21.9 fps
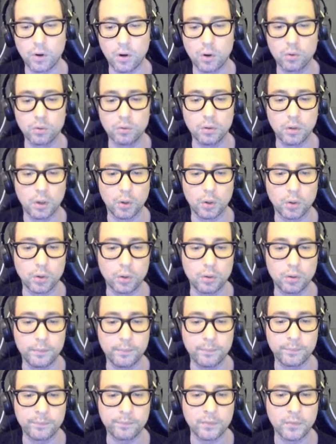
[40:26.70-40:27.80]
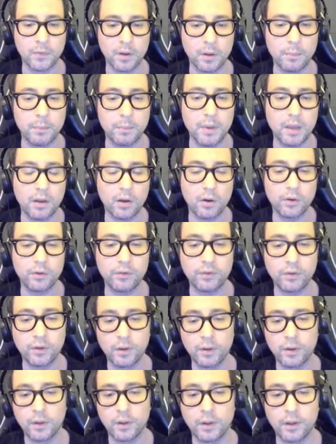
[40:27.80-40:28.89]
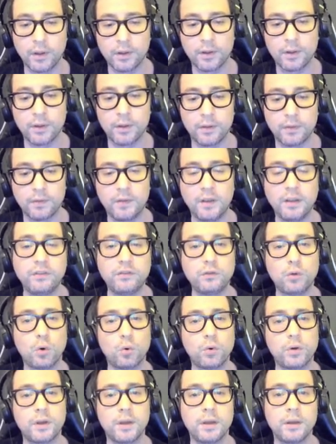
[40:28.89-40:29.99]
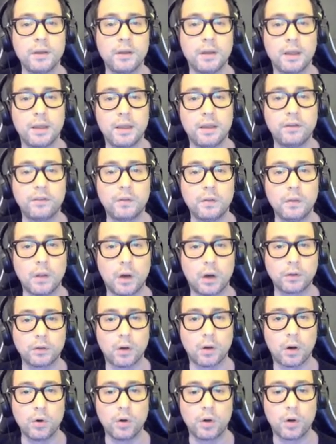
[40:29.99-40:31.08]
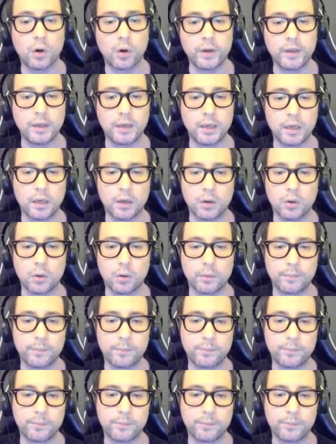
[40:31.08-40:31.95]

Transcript: own logo because this token is not on CoinGecko.